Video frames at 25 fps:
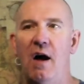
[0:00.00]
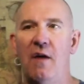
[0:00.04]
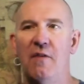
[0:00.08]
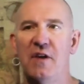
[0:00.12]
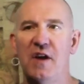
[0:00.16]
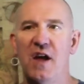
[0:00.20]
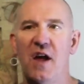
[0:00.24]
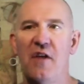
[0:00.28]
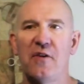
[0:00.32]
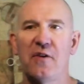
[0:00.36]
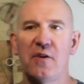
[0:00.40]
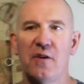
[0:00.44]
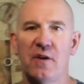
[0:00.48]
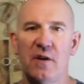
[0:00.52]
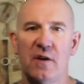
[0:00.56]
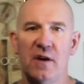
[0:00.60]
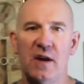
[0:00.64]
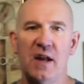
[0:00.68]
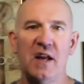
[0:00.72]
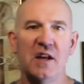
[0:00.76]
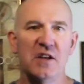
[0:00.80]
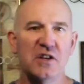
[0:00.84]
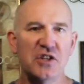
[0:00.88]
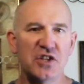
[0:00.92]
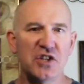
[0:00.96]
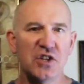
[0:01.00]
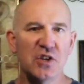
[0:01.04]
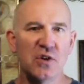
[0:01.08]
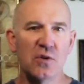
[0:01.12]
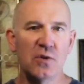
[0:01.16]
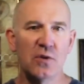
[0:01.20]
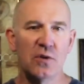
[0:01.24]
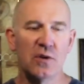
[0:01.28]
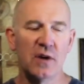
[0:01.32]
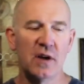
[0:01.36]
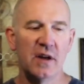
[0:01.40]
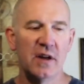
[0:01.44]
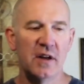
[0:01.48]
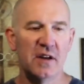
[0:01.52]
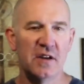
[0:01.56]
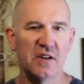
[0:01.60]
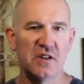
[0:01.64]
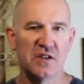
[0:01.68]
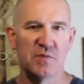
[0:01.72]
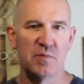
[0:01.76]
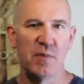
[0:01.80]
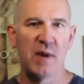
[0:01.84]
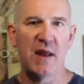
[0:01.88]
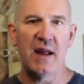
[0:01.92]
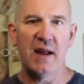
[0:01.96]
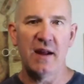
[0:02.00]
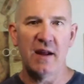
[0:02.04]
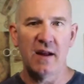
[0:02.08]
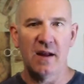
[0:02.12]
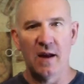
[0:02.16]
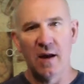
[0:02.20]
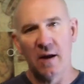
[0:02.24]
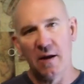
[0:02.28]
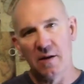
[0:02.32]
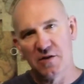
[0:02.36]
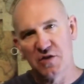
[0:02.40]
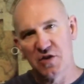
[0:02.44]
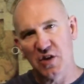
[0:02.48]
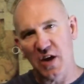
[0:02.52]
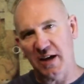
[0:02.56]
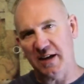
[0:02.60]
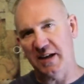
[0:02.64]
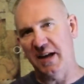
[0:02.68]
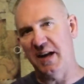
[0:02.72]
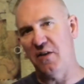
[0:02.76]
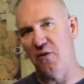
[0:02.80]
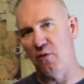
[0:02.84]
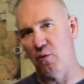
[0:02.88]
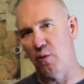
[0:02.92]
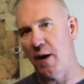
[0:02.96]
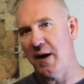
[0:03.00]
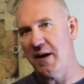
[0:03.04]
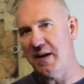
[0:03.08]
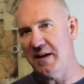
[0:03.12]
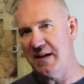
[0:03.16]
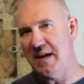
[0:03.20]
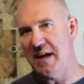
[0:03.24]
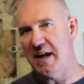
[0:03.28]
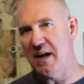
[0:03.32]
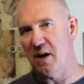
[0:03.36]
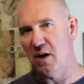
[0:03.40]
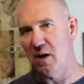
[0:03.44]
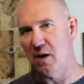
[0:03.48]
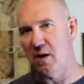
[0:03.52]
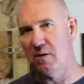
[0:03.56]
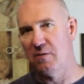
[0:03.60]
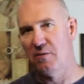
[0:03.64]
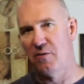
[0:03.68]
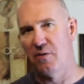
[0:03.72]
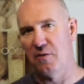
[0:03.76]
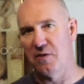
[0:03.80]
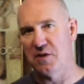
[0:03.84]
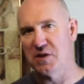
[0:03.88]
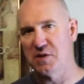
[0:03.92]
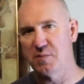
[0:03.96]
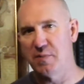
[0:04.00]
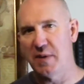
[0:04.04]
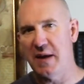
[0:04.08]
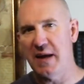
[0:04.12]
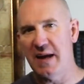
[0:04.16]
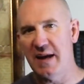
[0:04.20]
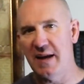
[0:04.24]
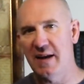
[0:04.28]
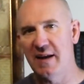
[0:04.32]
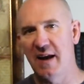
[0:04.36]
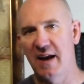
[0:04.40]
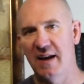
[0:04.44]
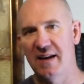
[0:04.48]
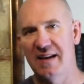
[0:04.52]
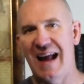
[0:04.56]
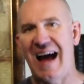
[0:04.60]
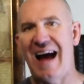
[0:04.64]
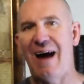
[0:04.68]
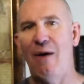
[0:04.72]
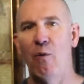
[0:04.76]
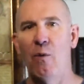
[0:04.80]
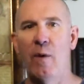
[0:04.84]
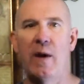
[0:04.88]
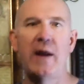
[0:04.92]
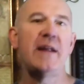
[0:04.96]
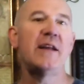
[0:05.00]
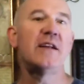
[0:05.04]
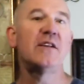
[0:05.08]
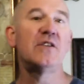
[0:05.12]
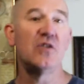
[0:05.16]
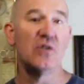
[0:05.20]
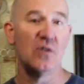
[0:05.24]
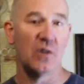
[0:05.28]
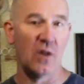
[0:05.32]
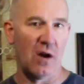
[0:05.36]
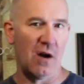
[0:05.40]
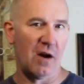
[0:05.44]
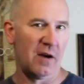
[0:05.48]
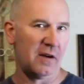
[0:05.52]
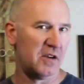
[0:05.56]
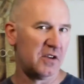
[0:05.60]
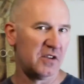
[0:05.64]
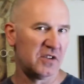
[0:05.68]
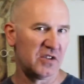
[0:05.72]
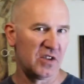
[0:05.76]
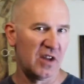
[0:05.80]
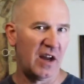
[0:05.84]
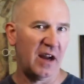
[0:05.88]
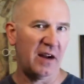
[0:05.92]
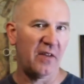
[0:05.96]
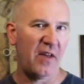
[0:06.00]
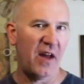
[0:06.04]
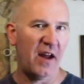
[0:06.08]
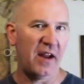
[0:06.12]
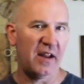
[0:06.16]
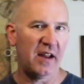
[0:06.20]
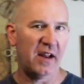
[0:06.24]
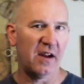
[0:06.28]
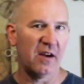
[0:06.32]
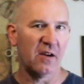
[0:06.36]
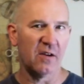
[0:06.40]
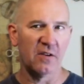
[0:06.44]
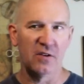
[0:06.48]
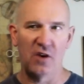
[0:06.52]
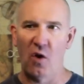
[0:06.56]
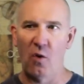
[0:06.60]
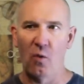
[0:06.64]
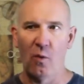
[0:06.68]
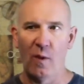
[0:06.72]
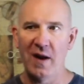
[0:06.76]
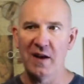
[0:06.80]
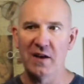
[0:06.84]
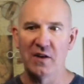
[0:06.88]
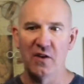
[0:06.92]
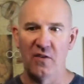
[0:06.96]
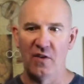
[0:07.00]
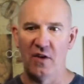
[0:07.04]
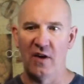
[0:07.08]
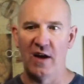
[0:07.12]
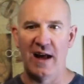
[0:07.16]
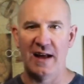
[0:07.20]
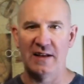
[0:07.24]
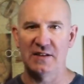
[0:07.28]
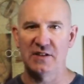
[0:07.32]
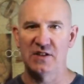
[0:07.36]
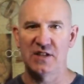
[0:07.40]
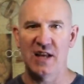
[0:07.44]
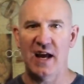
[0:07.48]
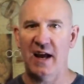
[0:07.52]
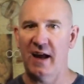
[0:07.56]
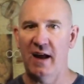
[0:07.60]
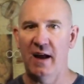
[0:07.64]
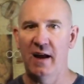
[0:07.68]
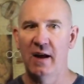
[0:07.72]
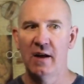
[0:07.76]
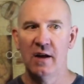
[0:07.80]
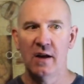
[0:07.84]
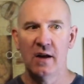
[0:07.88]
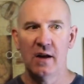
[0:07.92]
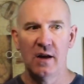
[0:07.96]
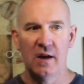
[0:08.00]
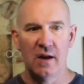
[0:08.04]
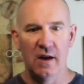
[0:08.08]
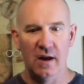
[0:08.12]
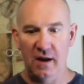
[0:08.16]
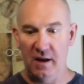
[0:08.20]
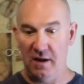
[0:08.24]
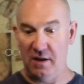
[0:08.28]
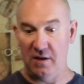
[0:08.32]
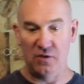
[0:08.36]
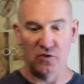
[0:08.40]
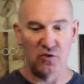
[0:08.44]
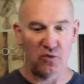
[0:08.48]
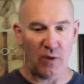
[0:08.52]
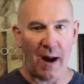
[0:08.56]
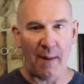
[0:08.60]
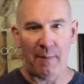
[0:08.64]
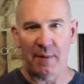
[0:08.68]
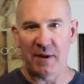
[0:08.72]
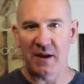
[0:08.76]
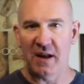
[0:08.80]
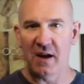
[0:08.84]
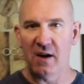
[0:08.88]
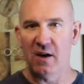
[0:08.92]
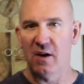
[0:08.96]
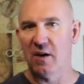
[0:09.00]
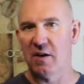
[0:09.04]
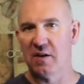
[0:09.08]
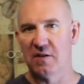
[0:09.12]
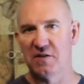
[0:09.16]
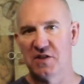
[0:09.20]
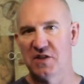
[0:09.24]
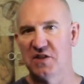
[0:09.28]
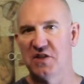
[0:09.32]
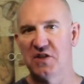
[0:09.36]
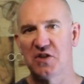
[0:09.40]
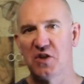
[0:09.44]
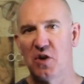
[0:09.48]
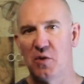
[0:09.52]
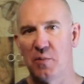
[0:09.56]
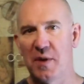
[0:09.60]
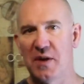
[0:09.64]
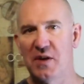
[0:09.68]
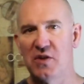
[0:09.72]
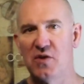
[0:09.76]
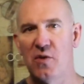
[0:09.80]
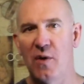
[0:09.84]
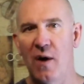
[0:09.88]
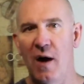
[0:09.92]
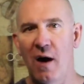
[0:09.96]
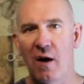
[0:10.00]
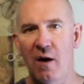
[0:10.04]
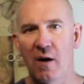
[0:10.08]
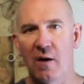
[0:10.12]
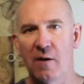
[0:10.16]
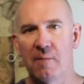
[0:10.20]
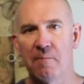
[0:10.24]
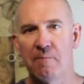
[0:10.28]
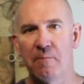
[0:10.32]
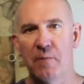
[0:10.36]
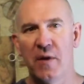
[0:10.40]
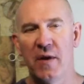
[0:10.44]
The other issue is selecting the right gear for the speed and not waiting too long to select that gear. Don't wait till the last second and drop a gear because it's just going to be too hard.